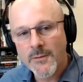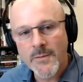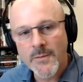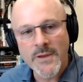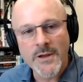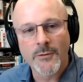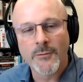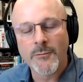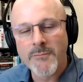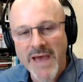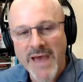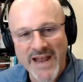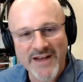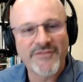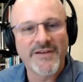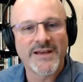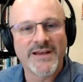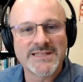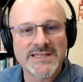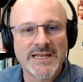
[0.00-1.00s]
you know,
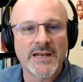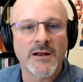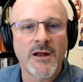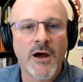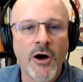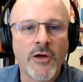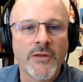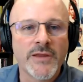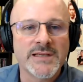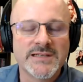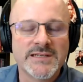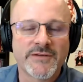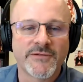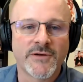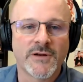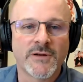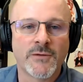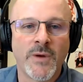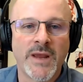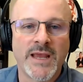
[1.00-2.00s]
manifested in all these
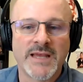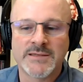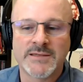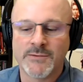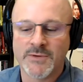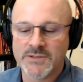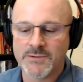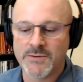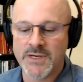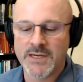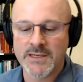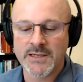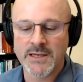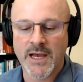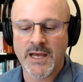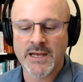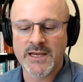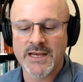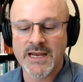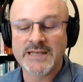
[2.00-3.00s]
different ways in which we
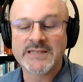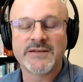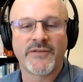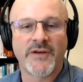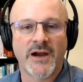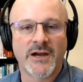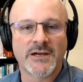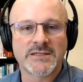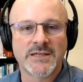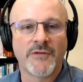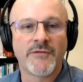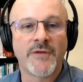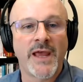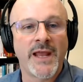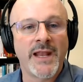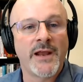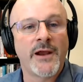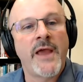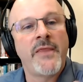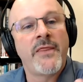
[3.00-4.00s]
identify ourselves,
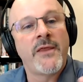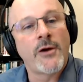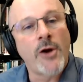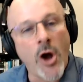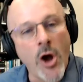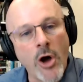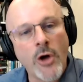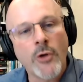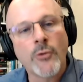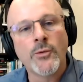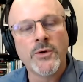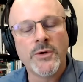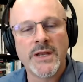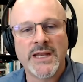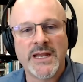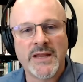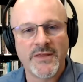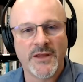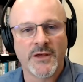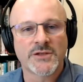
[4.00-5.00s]
and they're all
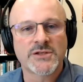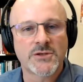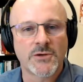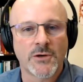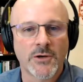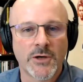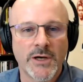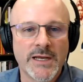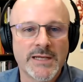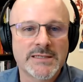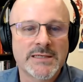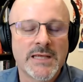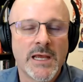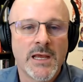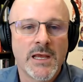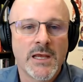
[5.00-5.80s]
rooted in those stories.